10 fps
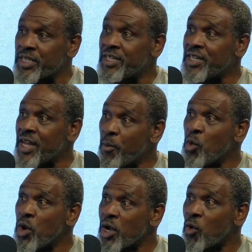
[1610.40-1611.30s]
the number
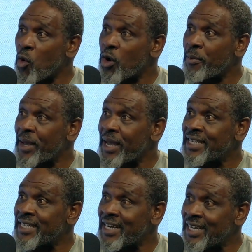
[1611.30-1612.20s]
one quarterback
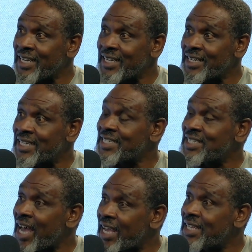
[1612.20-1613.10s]
in the league is
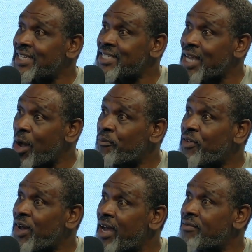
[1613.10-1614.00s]
not in the top
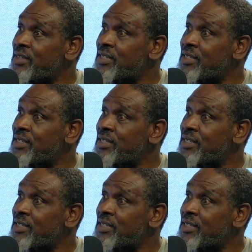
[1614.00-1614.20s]
five in